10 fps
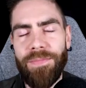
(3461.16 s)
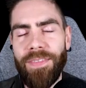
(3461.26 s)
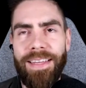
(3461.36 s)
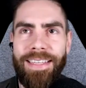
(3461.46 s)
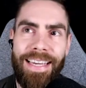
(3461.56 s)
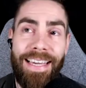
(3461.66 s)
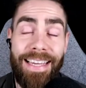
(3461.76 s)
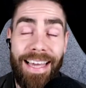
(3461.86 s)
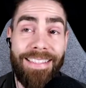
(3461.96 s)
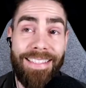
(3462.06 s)

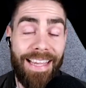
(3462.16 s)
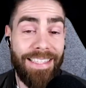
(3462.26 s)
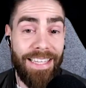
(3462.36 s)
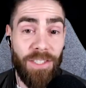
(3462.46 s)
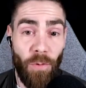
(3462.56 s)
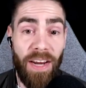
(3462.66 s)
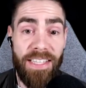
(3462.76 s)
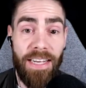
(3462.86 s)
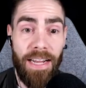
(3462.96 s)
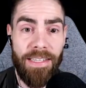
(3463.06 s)
it's it's it's
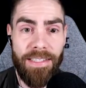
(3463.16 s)
crazy that I